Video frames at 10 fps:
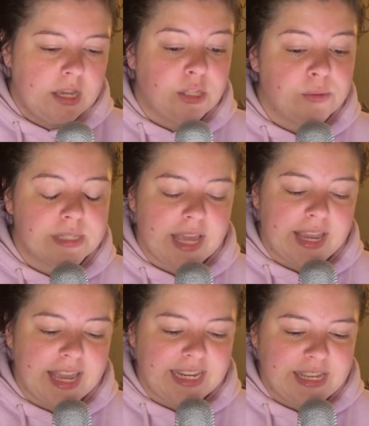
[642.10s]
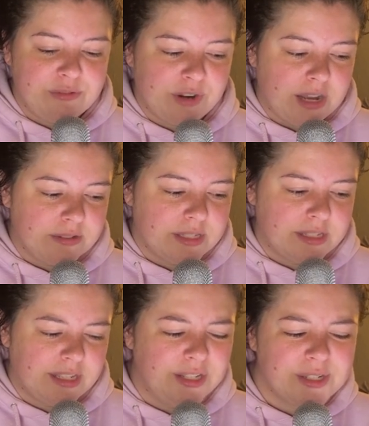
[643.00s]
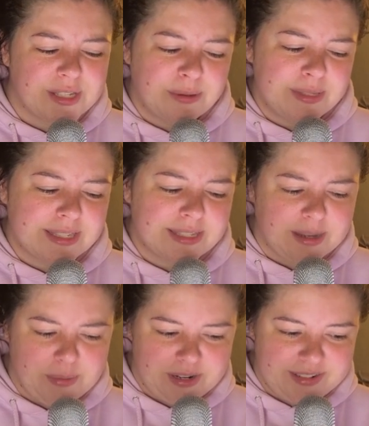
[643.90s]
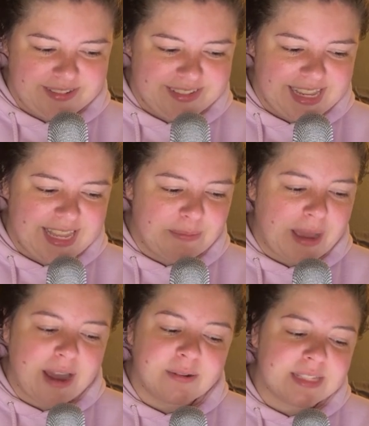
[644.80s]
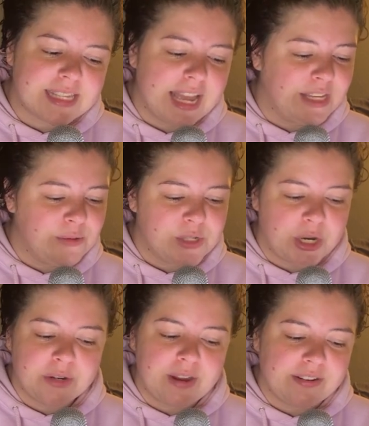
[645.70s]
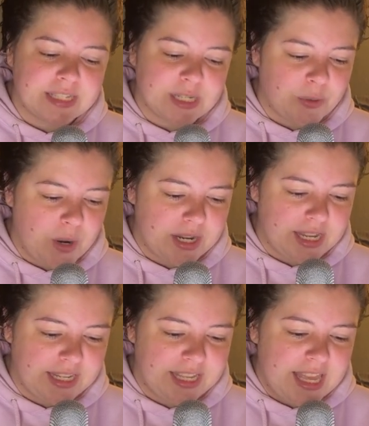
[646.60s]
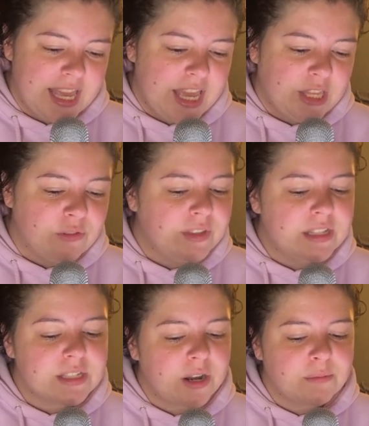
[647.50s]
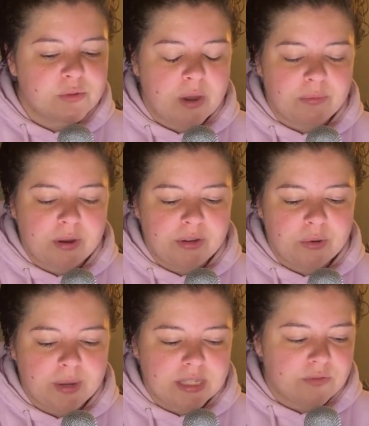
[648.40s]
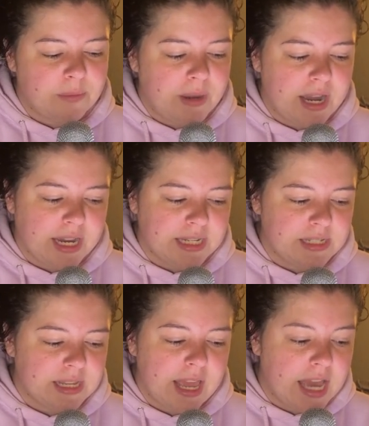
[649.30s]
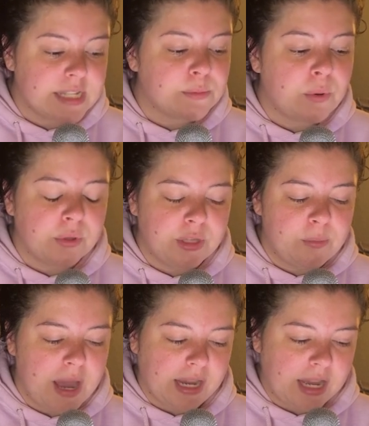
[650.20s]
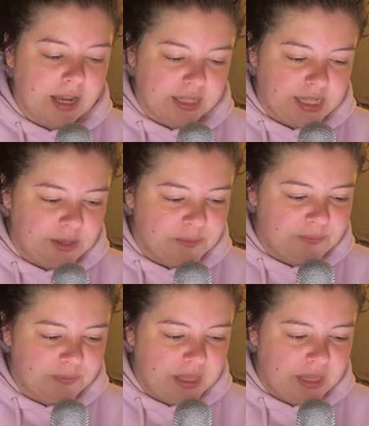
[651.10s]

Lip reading: you say, and he frowns. "You're so stubborn." He pouts and you turn around and start walking. You feel his arms wrap around your waist from behind and pull you back, hugging you.